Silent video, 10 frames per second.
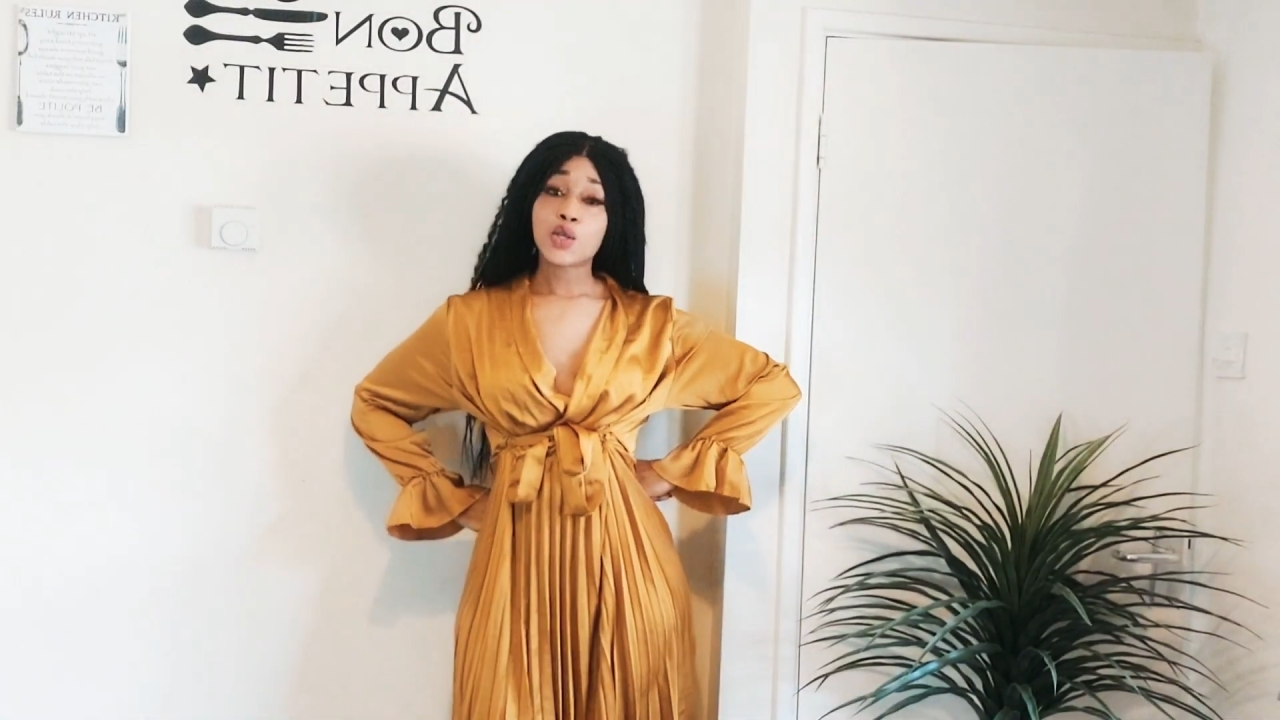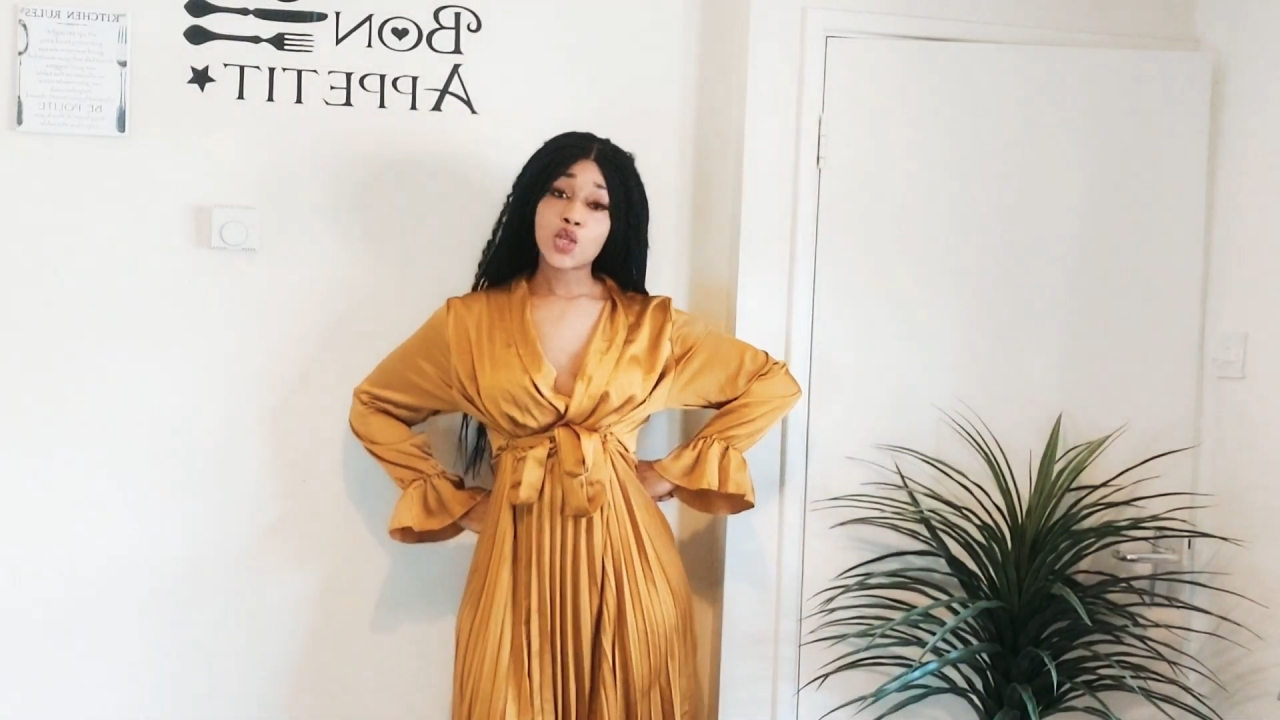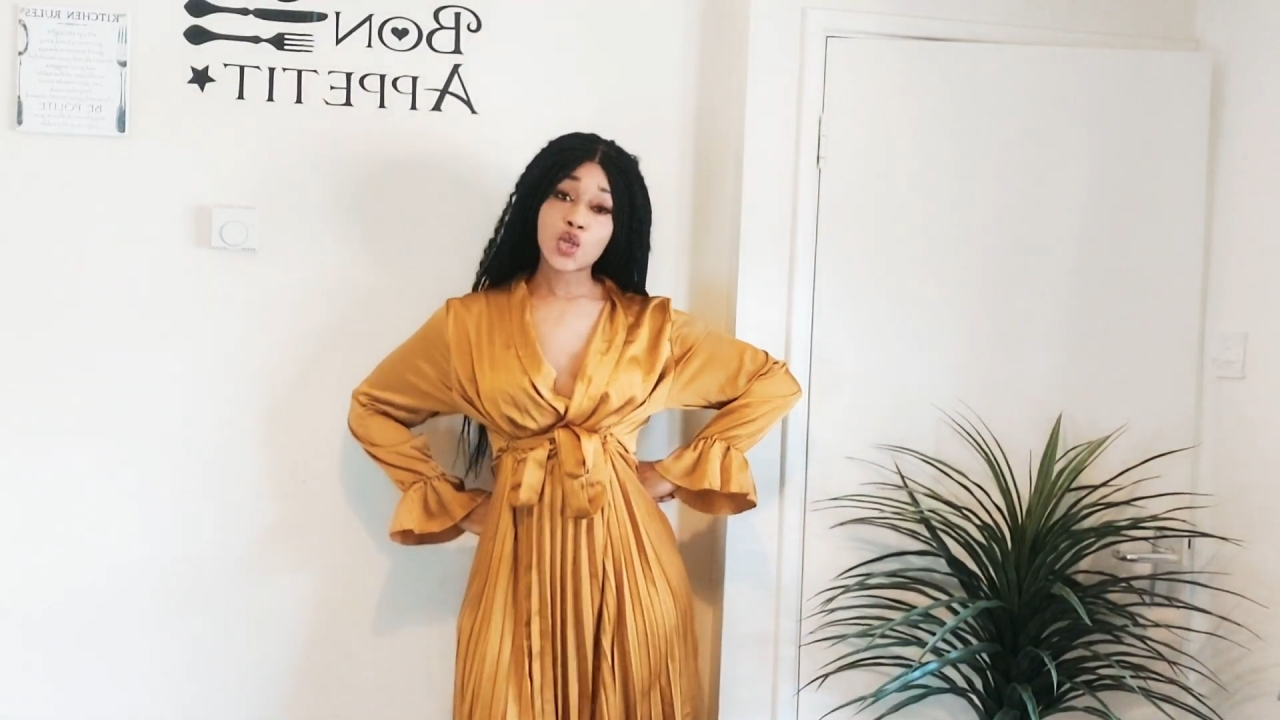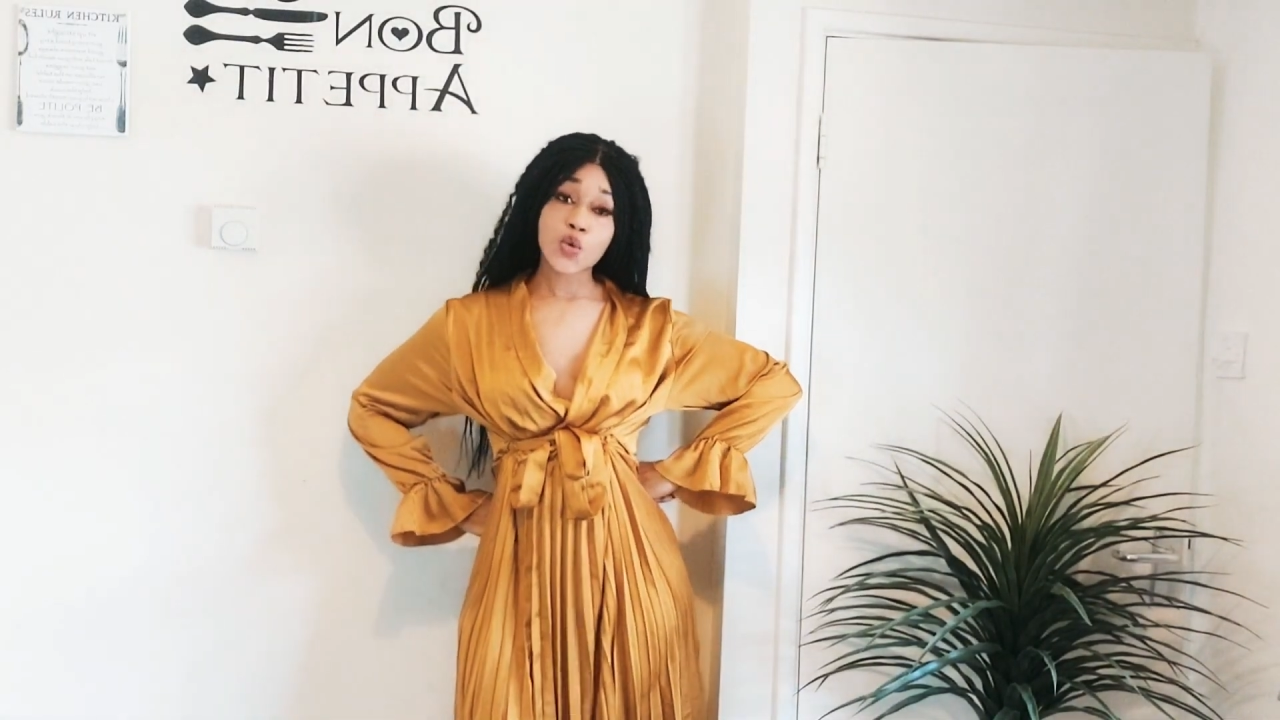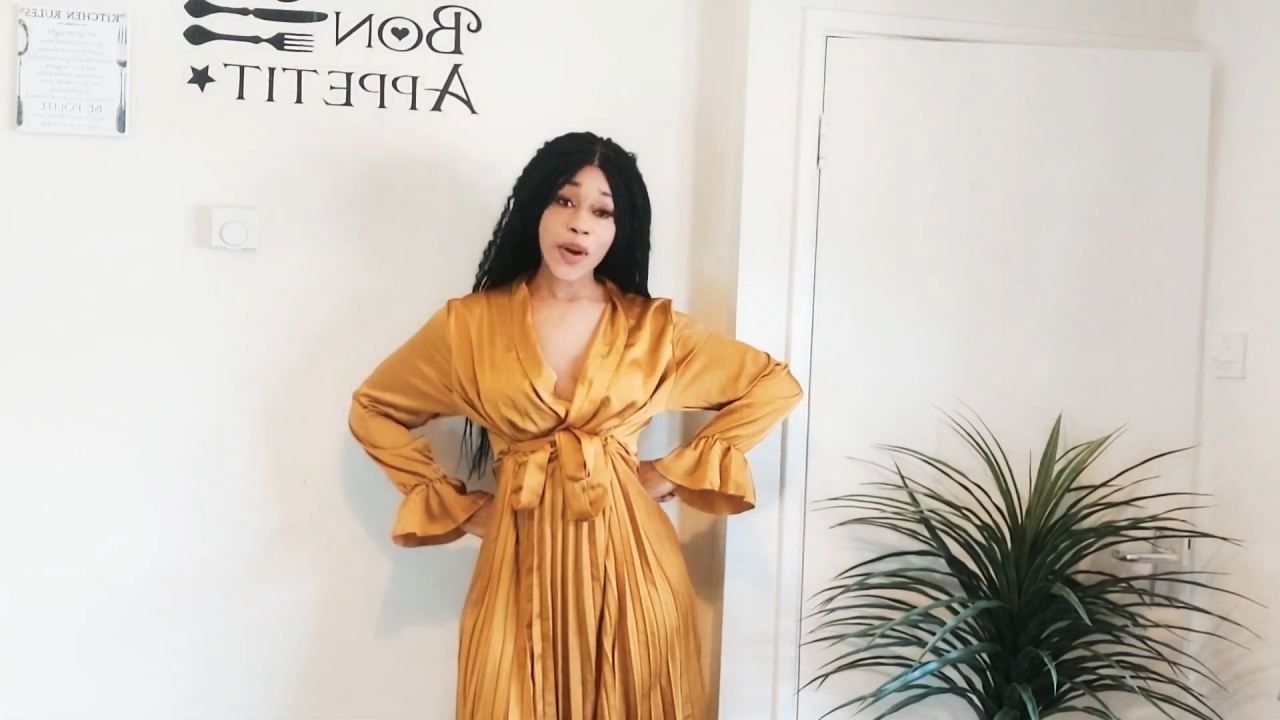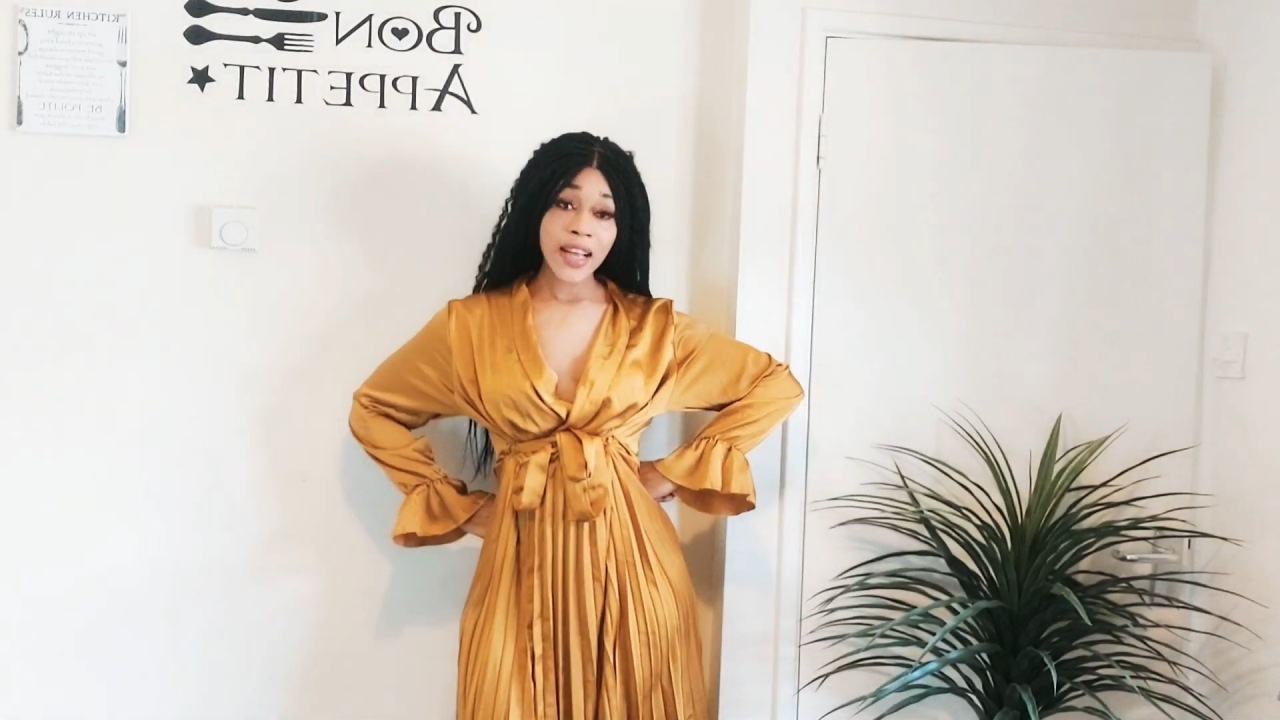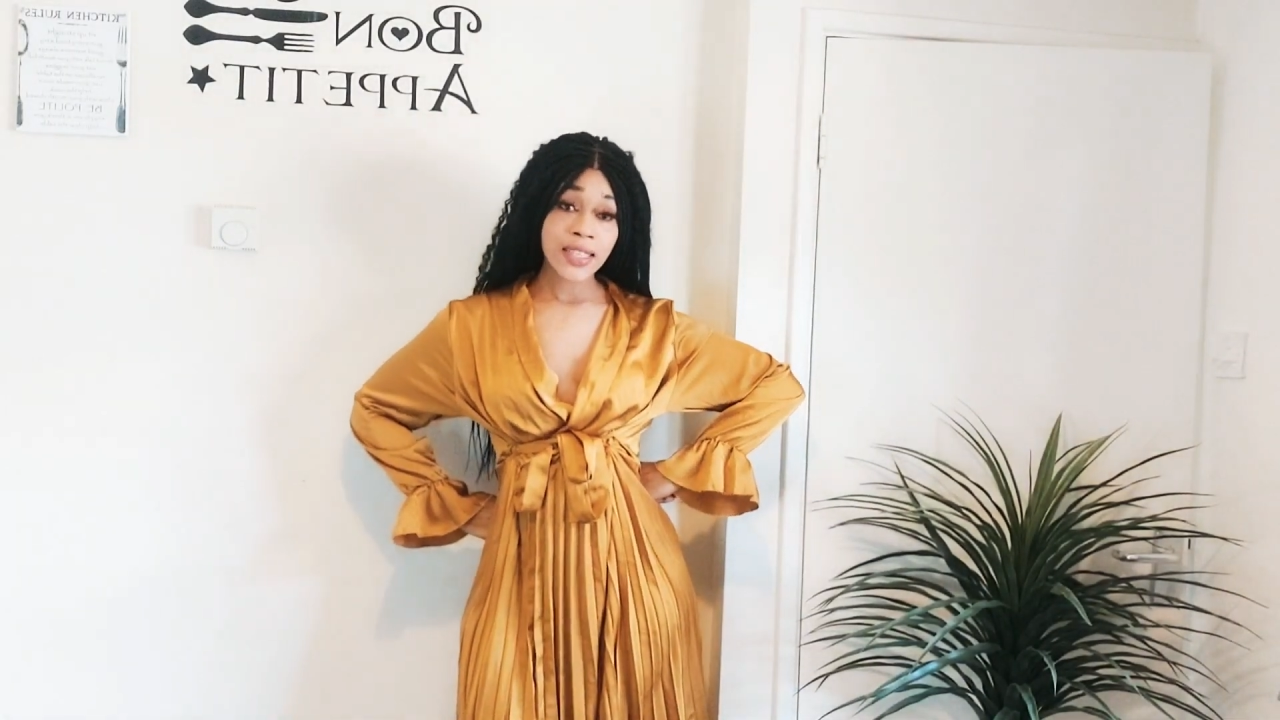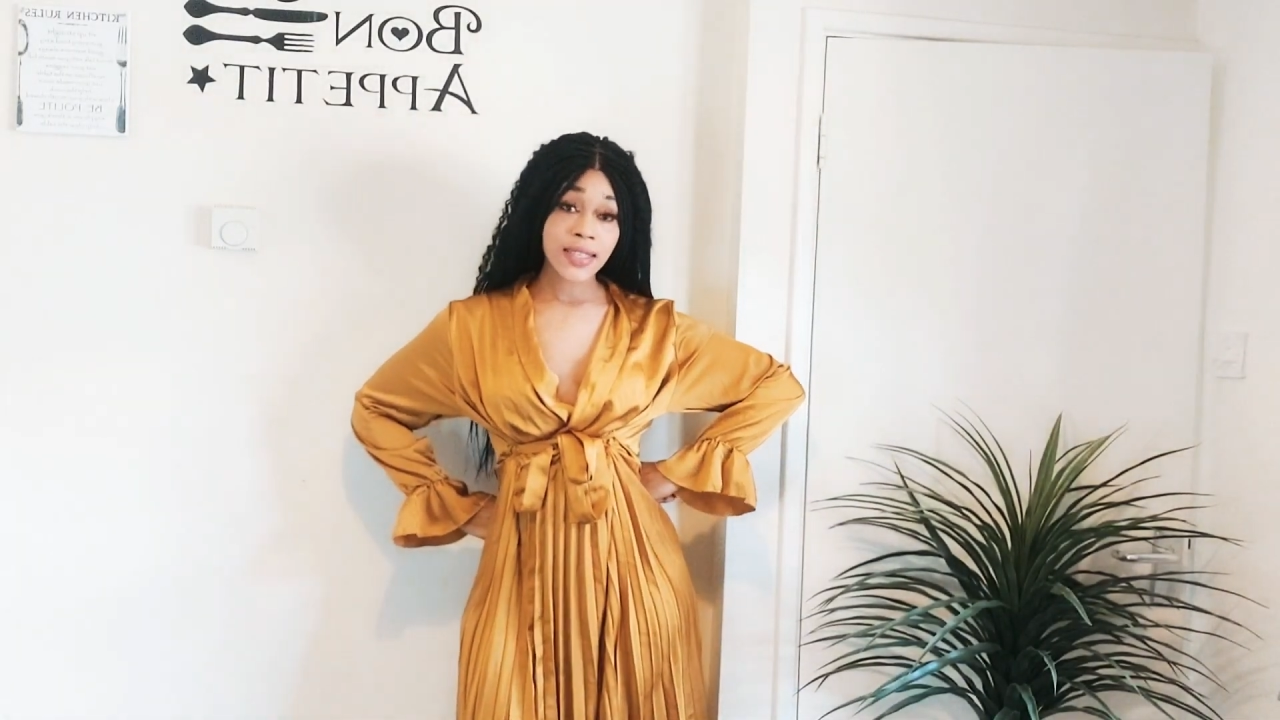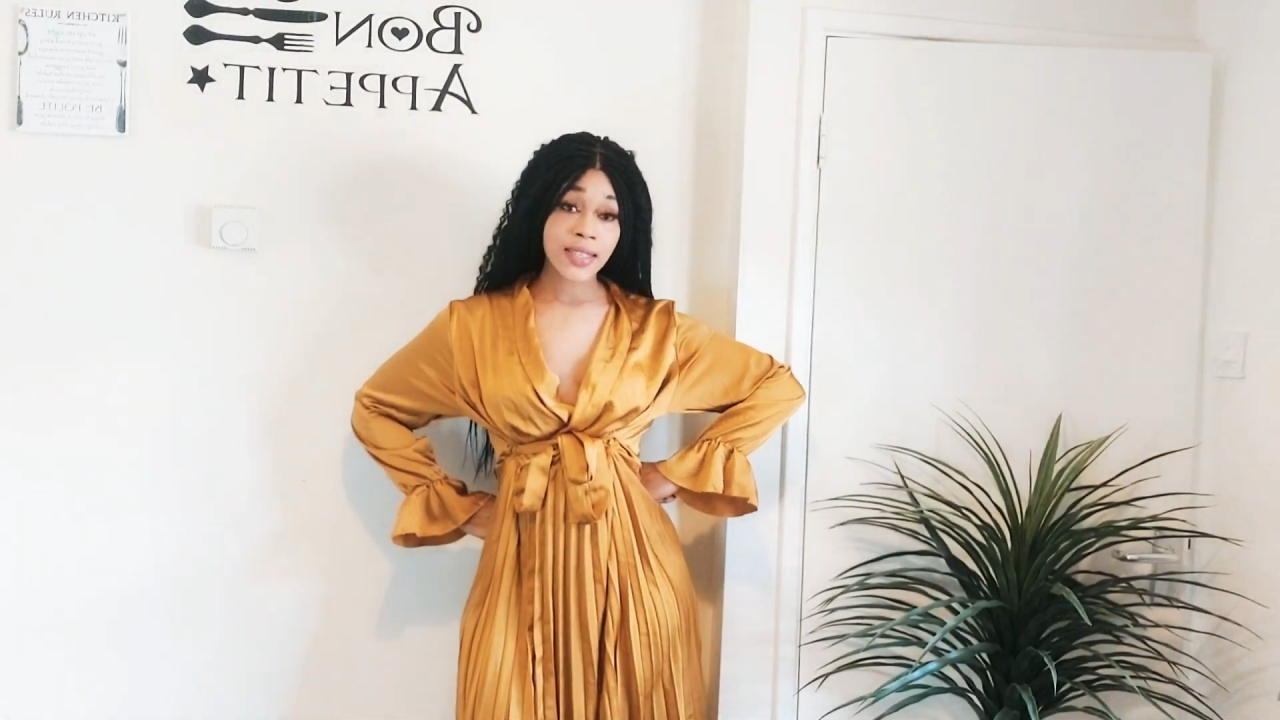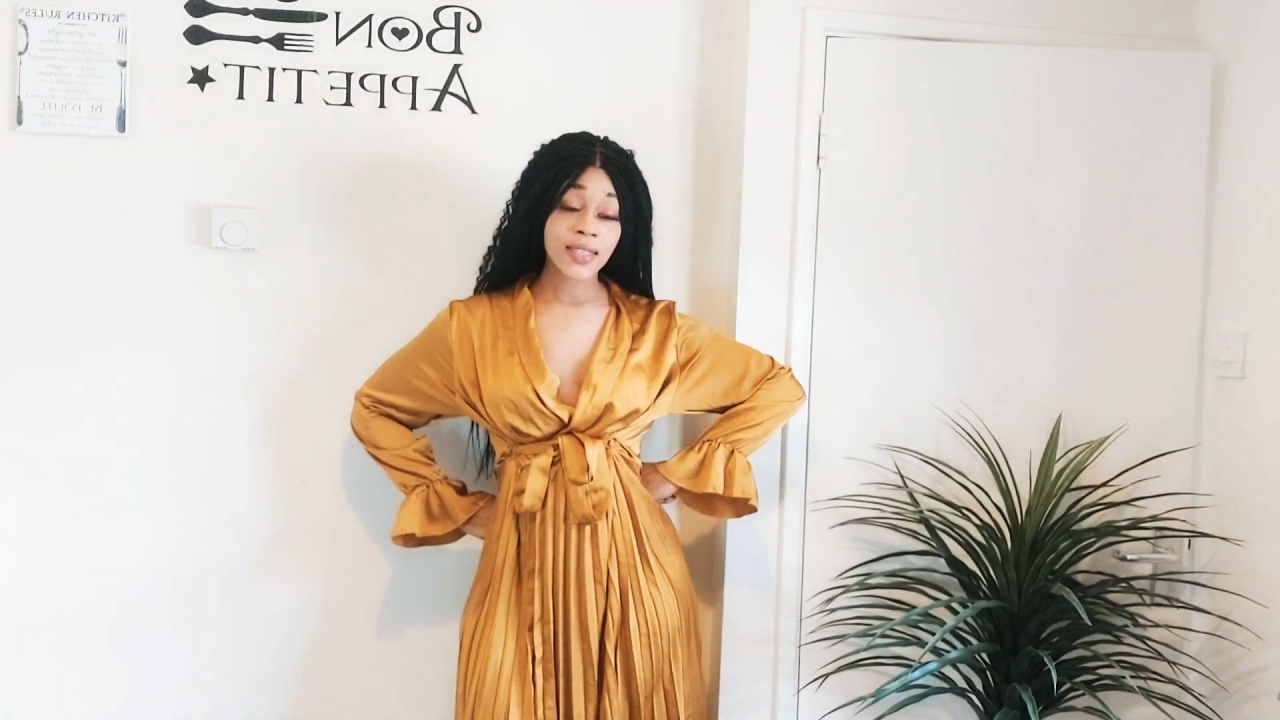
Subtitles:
quality. It's good.